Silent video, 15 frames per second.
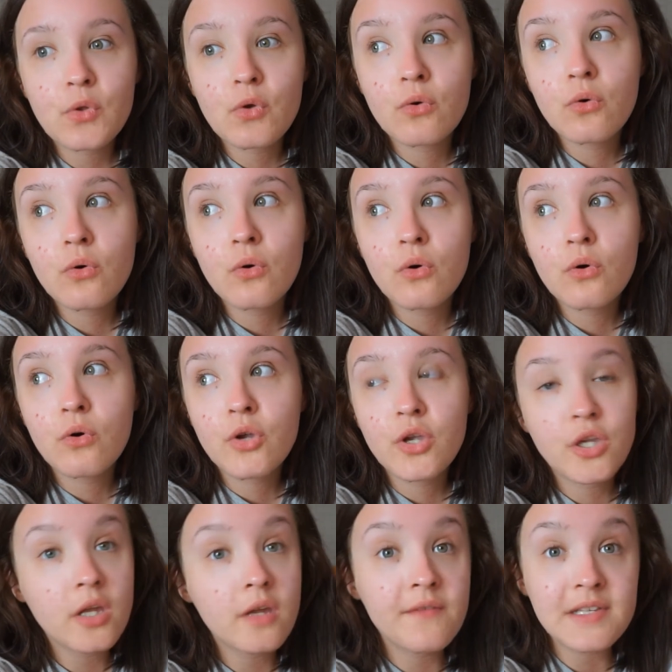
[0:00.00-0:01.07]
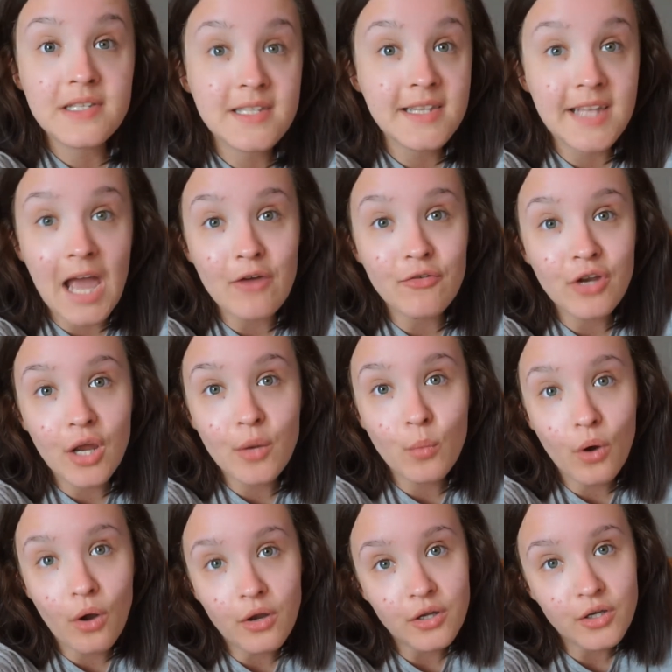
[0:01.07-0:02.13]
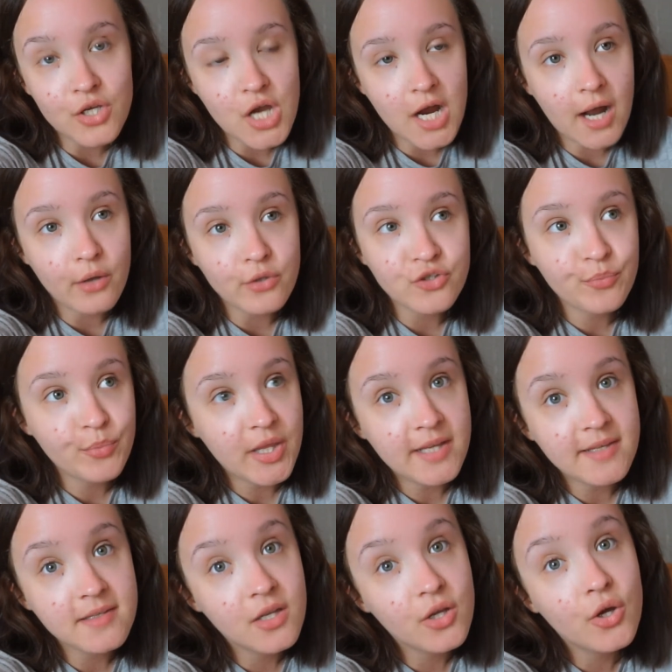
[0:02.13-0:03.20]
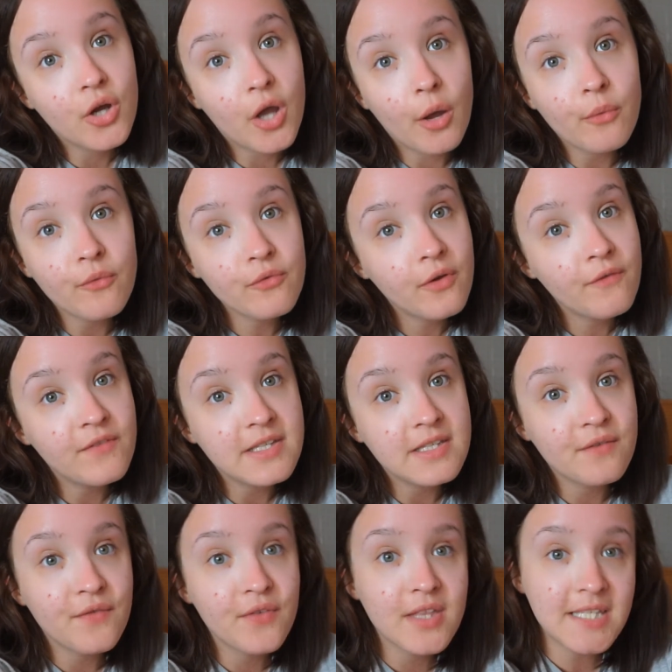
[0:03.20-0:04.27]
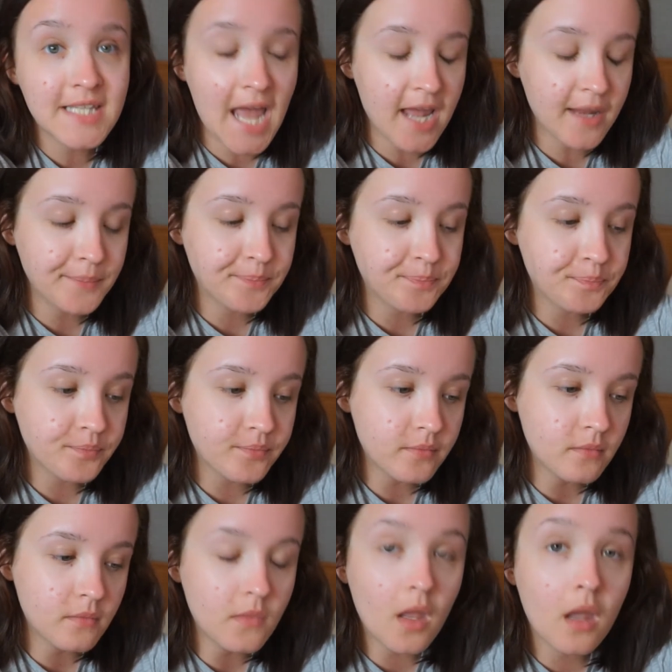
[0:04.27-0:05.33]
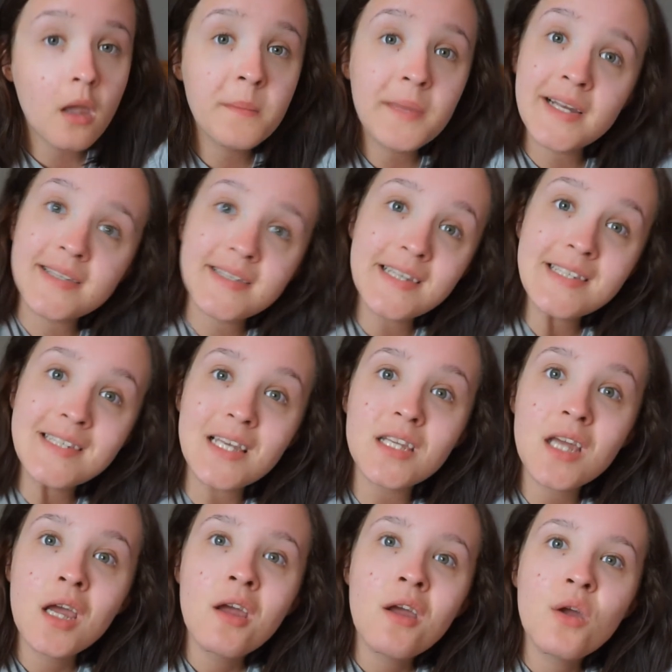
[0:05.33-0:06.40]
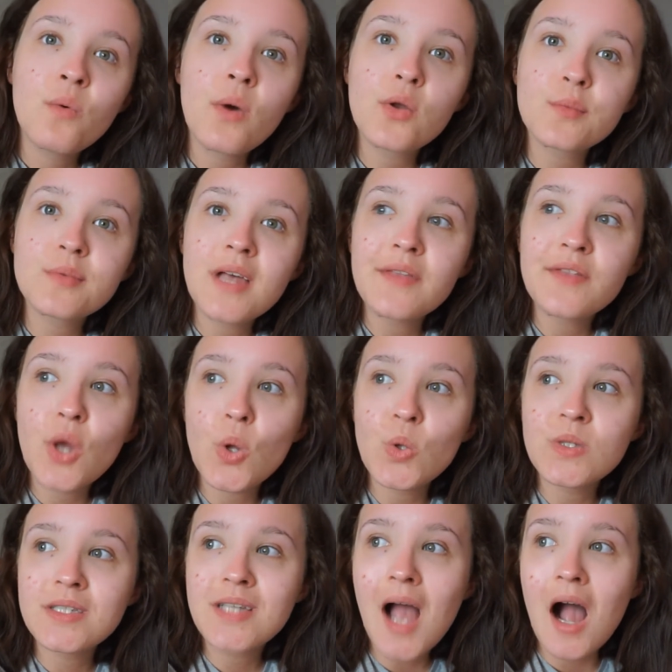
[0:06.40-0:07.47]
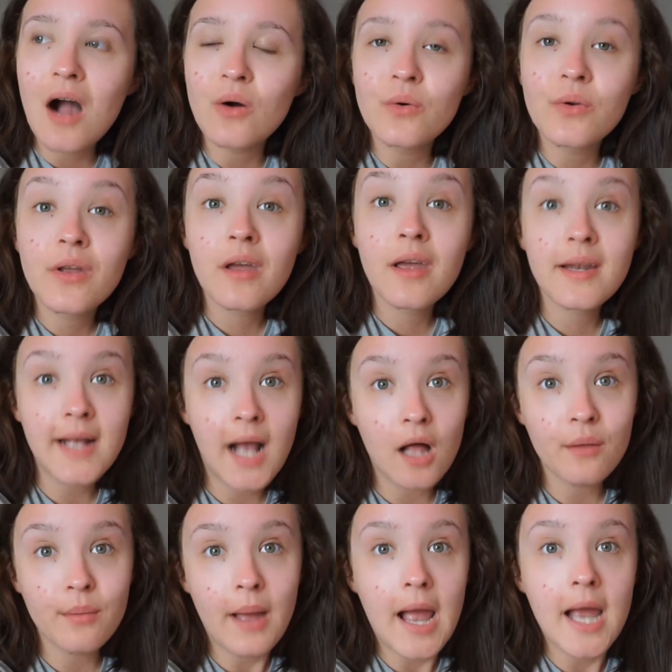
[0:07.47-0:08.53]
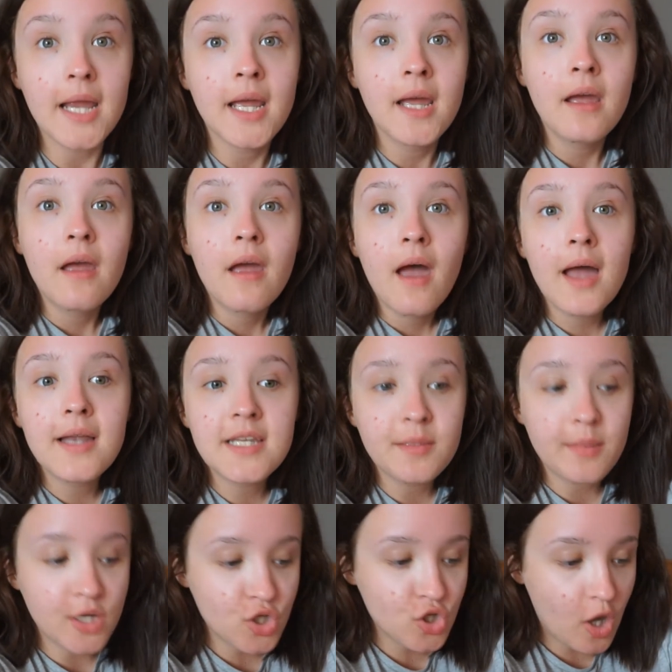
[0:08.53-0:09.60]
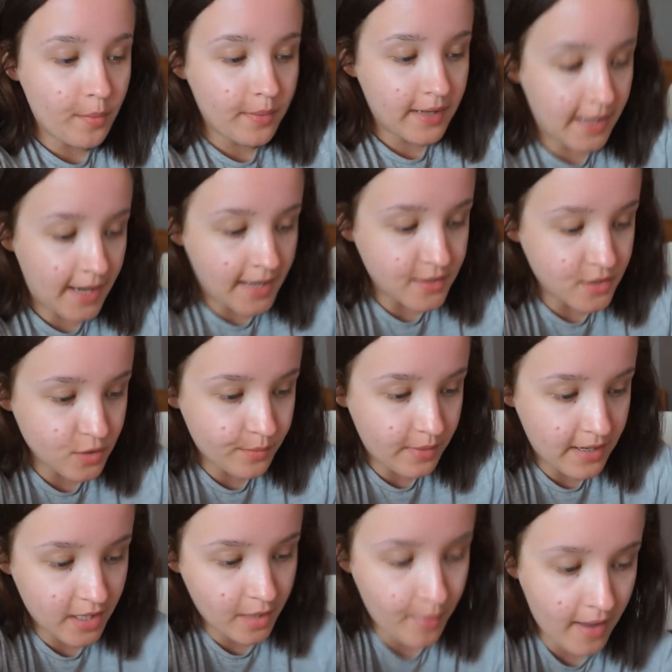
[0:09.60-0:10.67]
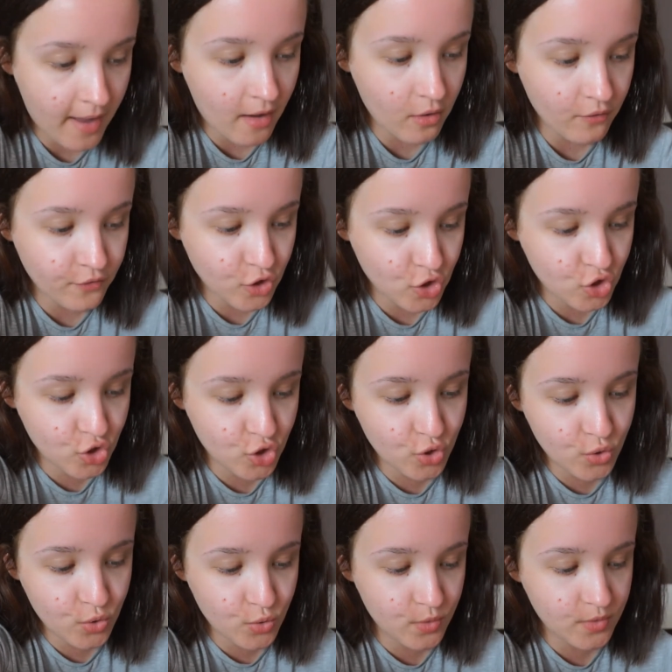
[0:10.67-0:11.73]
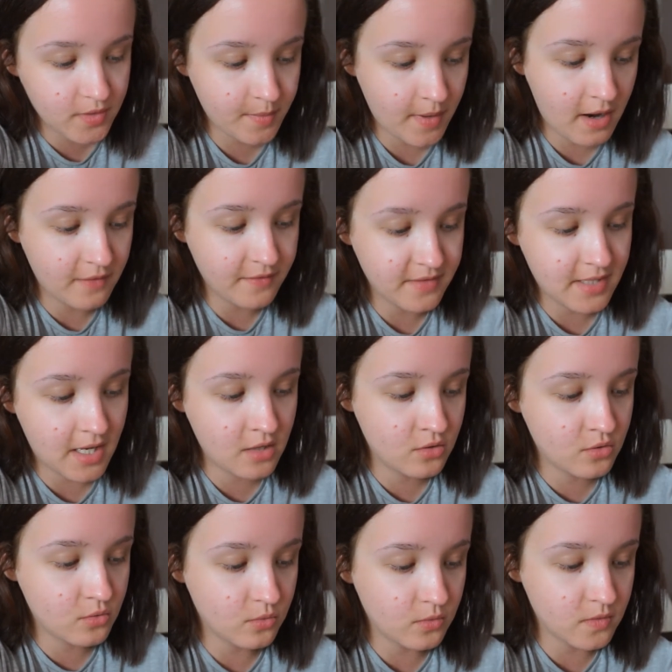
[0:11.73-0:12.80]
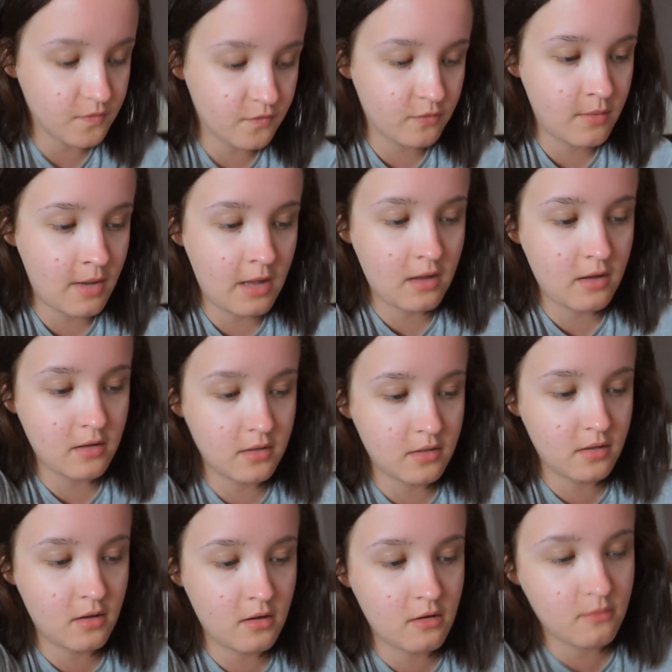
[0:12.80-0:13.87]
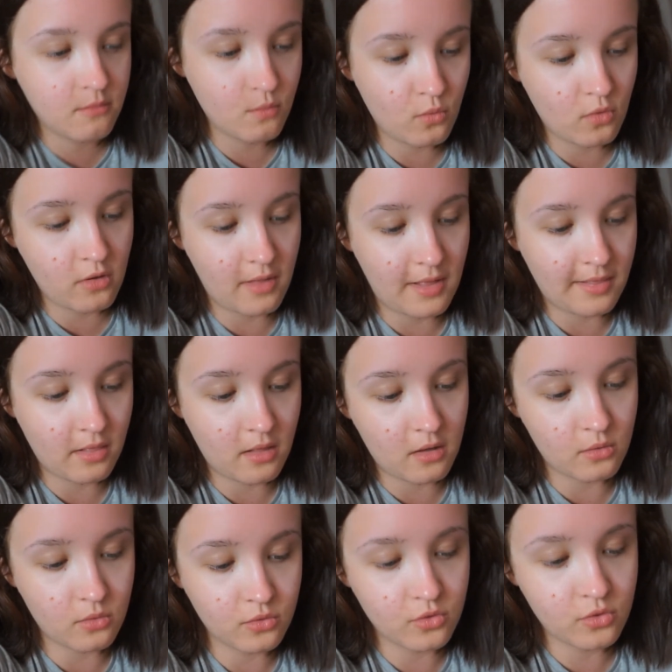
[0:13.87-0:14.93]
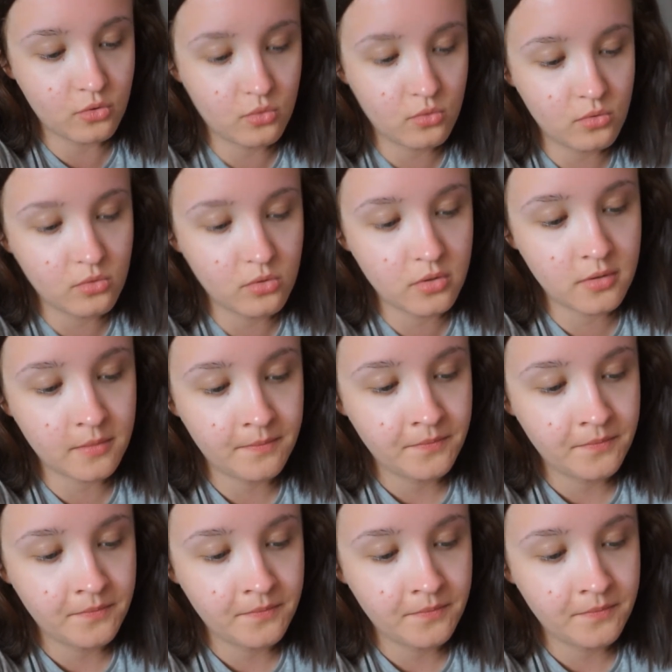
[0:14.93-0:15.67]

or you know, you're visiting the area and want to check out some place that you could go and visit for the day. Yesterday, I said, went up to like the old town in Calpe and did a bit of shopping, and I ended up buying a pair of shoes, a pair of sandals from a one of like the local stores.